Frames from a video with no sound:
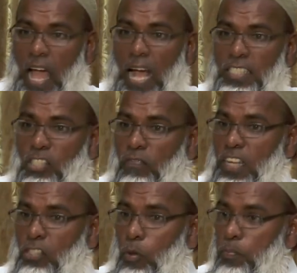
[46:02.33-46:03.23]
acts of
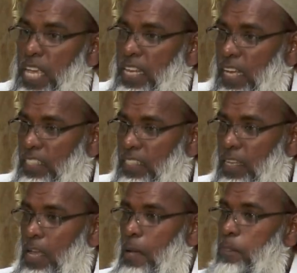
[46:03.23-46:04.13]
disobedience
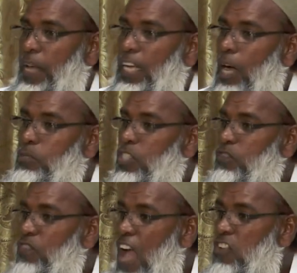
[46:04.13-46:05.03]
becomes
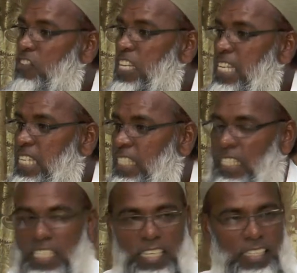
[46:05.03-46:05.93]
very
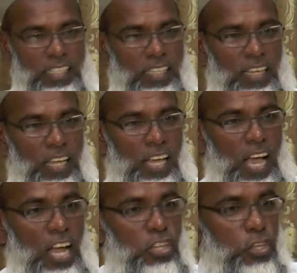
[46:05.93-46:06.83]
easy. And